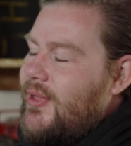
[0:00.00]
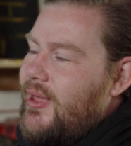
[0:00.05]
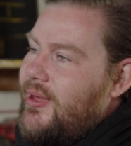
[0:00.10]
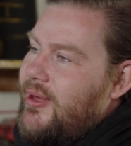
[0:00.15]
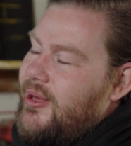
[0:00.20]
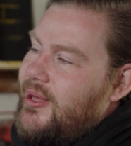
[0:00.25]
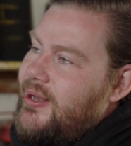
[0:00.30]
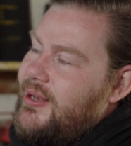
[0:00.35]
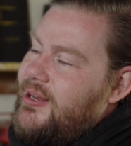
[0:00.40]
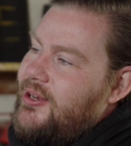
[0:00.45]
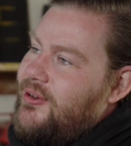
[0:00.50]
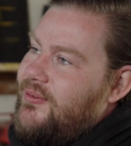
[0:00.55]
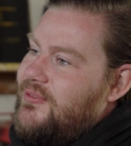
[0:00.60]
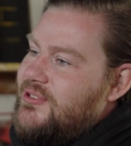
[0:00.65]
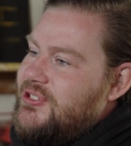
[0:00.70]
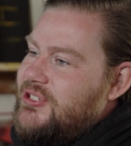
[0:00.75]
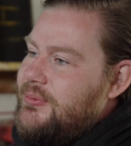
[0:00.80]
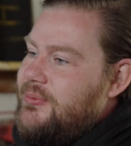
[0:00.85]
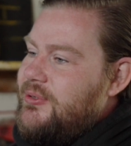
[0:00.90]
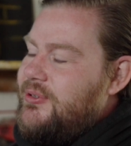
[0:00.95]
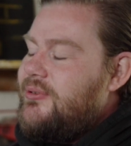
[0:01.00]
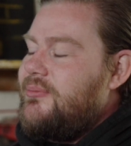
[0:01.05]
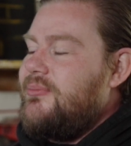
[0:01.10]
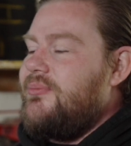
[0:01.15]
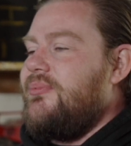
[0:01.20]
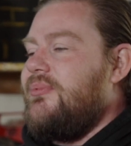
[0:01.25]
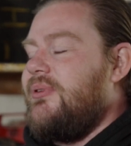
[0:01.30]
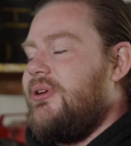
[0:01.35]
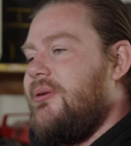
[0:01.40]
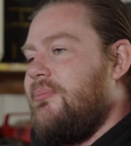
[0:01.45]
And then obviously we
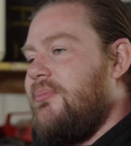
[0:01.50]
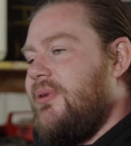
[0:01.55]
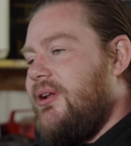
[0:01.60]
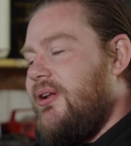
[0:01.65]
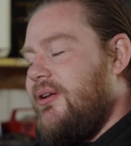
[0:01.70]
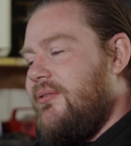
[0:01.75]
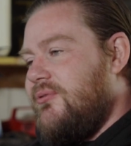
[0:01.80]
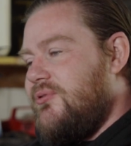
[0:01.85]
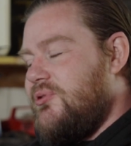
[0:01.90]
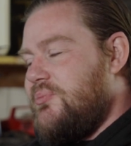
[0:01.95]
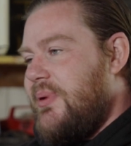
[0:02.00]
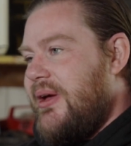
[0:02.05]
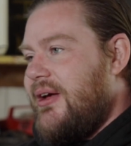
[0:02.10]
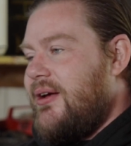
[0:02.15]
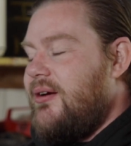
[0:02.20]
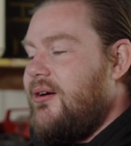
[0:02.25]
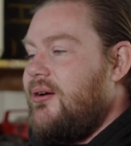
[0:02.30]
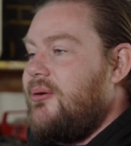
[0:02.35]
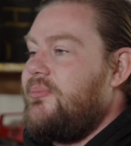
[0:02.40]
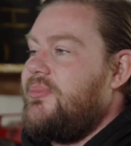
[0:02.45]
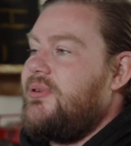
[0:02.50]
couldn't get my levels back up